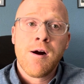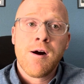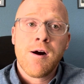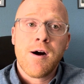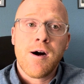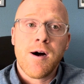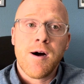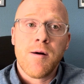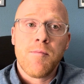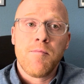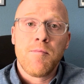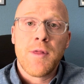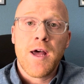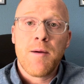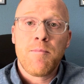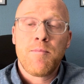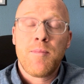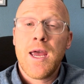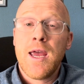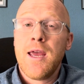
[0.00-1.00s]

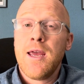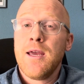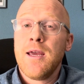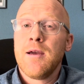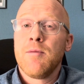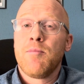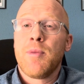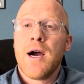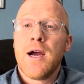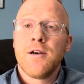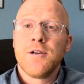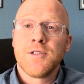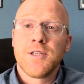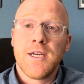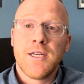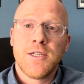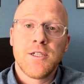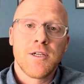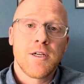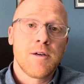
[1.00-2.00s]
that paying a buyer's
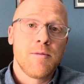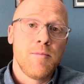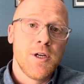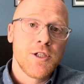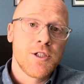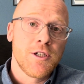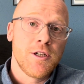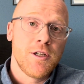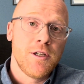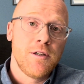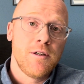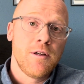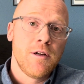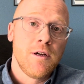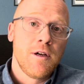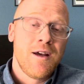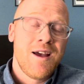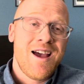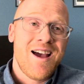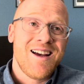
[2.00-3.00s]
agent commission
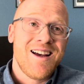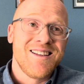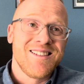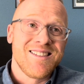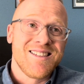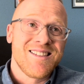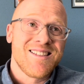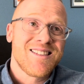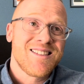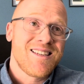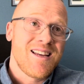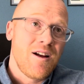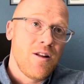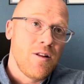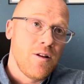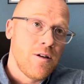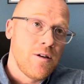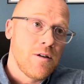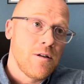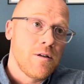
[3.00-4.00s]
as a
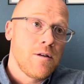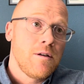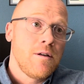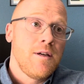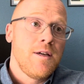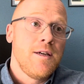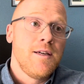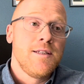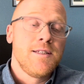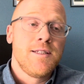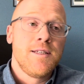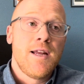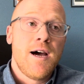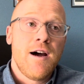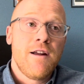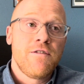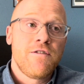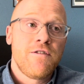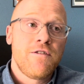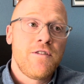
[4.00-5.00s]
seller is
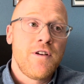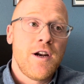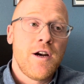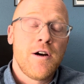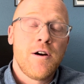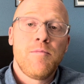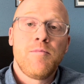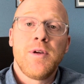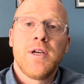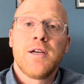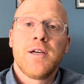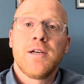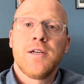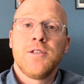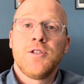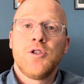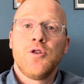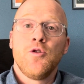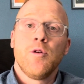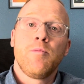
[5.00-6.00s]
not fair
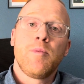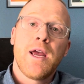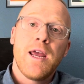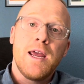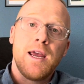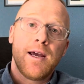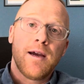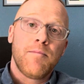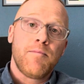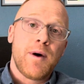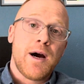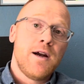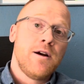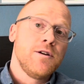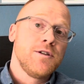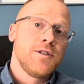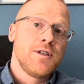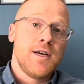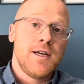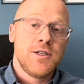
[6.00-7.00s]
because you're paying a
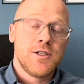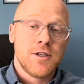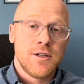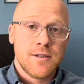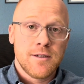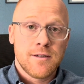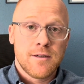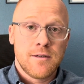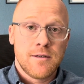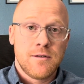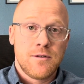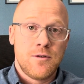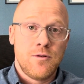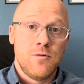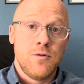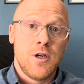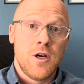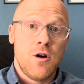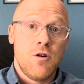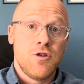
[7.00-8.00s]
buyer's agent to
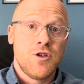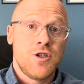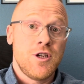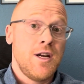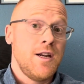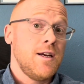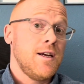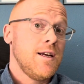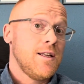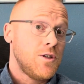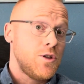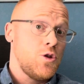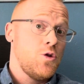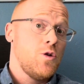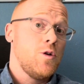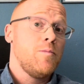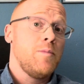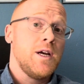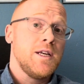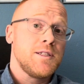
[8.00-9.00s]
negotiate against
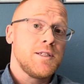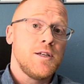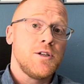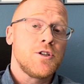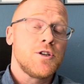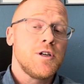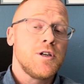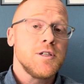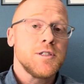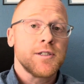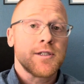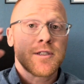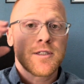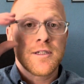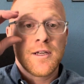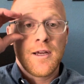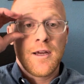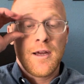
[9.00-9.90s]
your best interests,